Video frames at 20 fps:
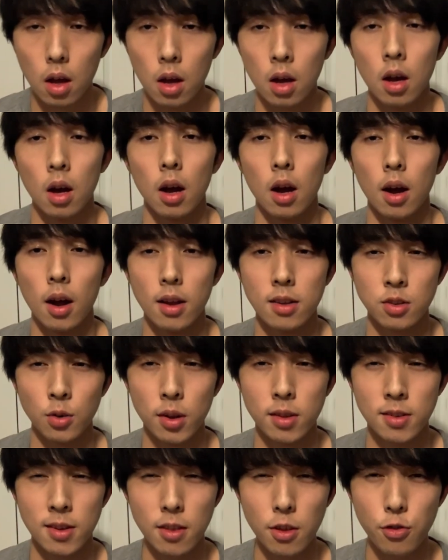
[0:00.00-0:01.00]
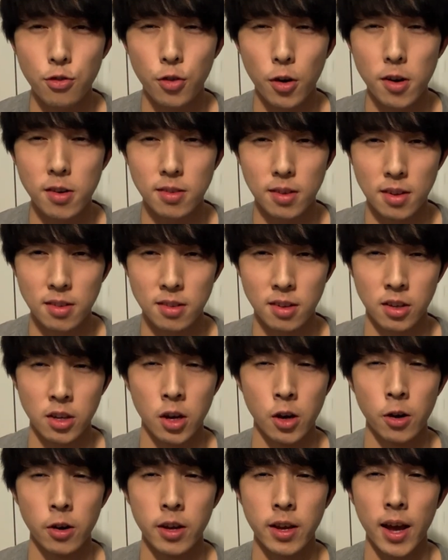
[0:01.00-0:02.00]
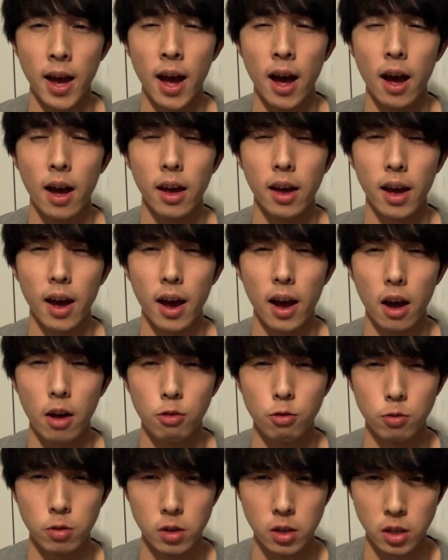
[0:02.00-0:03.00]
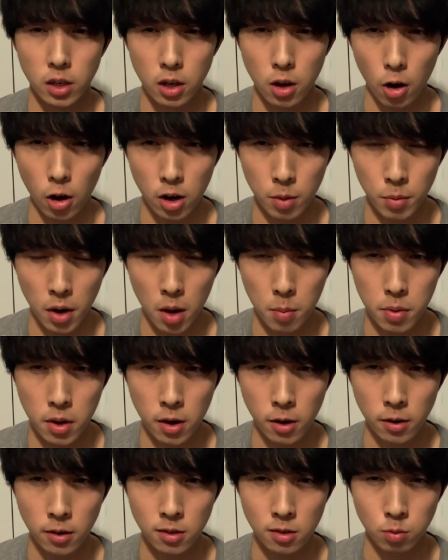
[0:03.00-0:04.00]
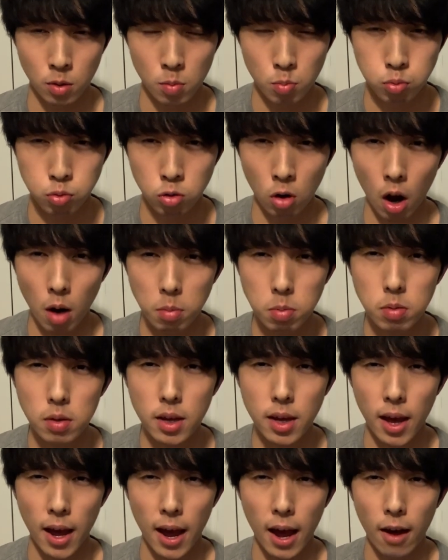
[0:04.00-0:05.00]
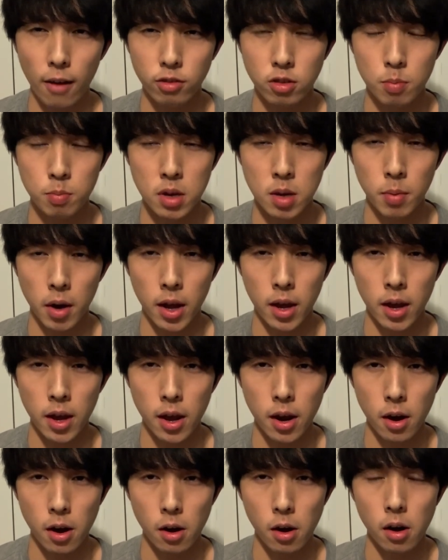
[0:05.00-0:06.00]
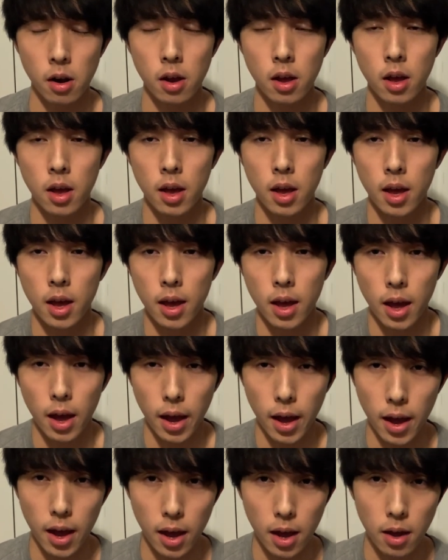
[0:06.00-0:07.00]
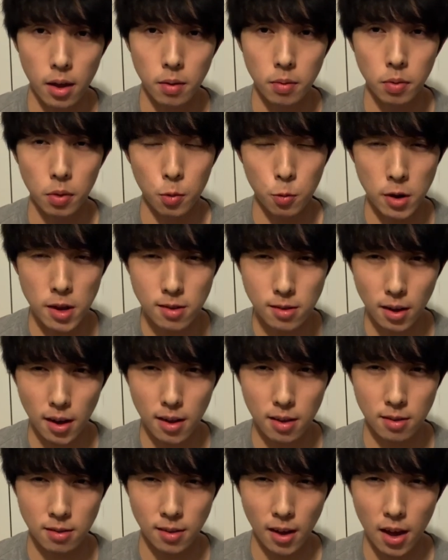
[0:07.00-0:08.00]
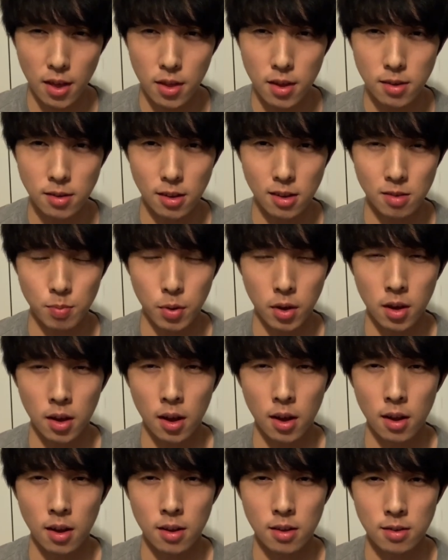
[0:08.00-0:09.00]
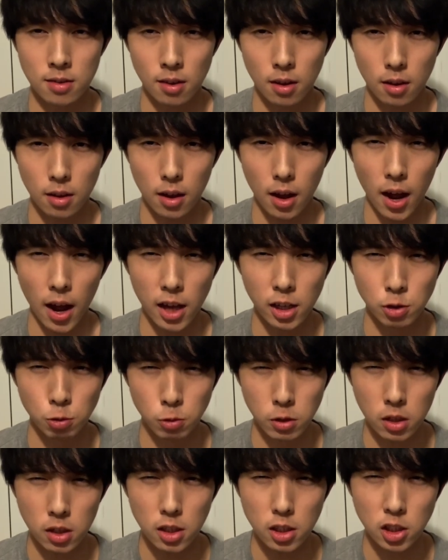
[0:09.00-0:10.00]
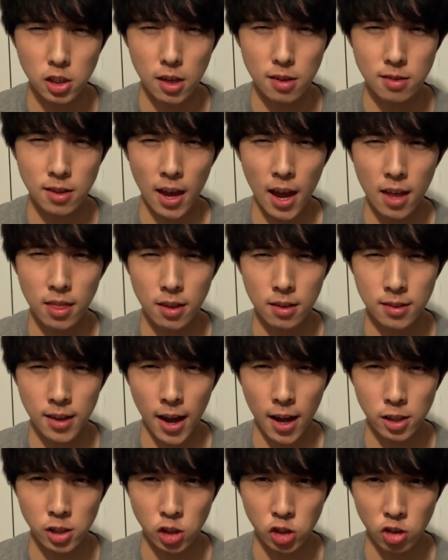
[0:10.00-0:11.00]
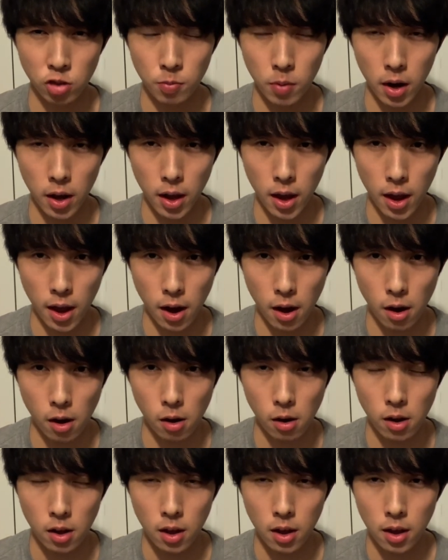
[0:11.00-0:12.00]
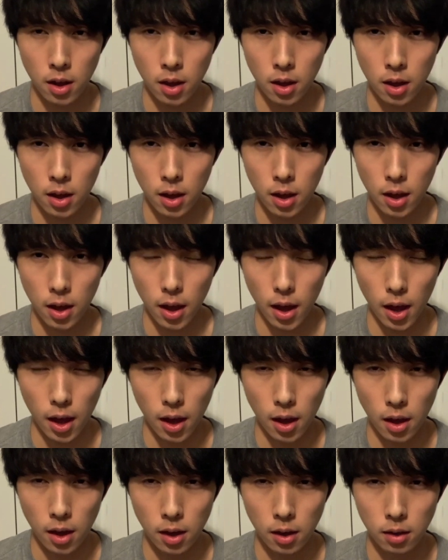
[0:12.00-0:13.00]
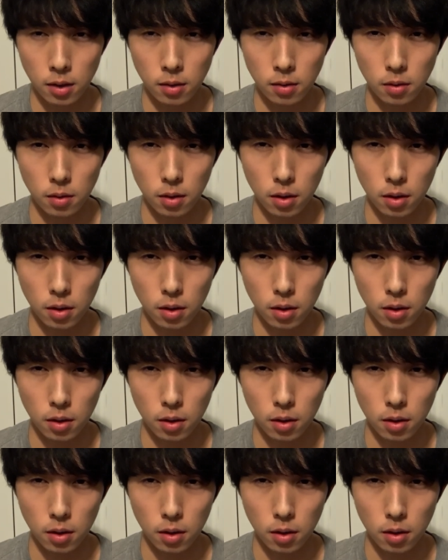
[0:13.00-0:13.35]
Uh, so I'd say the first insecurity I have regarding my appearance would probably have to be my hair. And the reason I say this is because I really just hate the texture of my hair. And